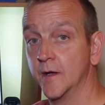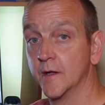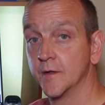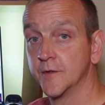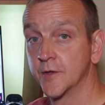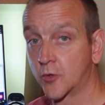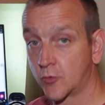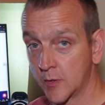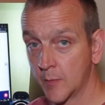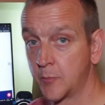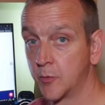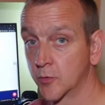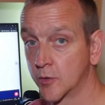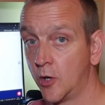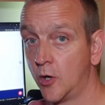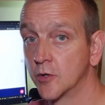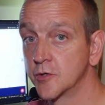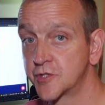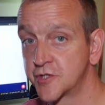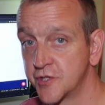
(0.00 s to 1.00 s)
the crippled
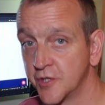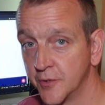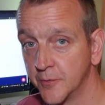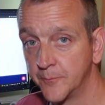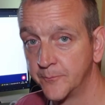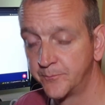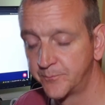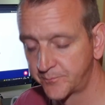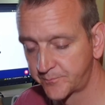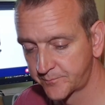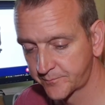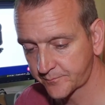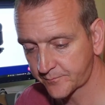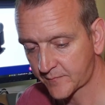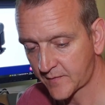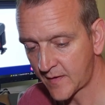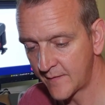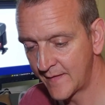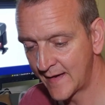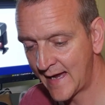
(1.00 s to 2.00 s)
hotshoe.
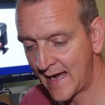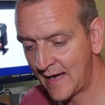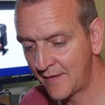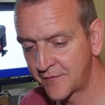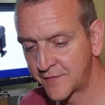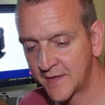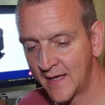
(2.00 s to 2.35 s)
They have